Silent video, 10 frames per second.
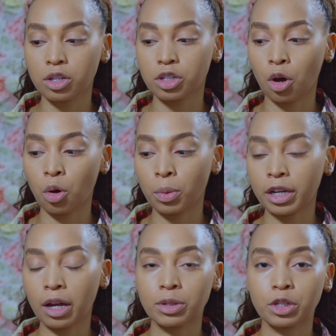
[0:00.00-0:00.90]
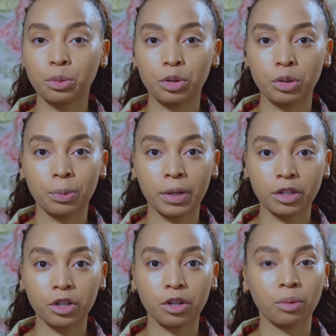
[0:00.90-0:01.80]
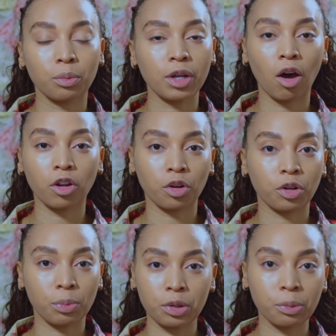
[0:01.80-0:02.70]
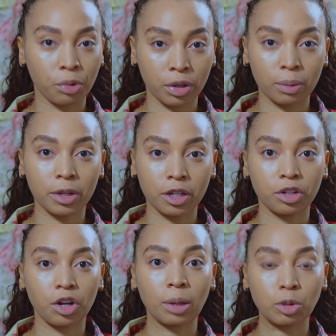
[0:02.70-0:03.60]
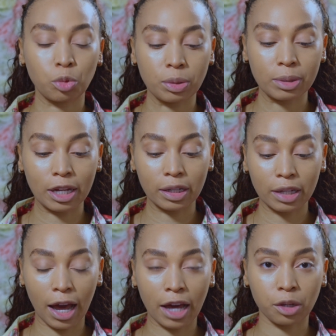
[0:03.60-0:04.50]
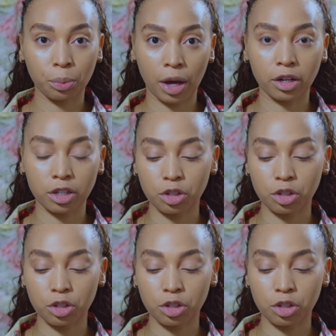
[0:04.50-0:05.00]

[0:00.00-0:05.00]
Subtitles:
So when it comes to the Beauty Blender, we all know the Beauty Blender absorbs a lot of product.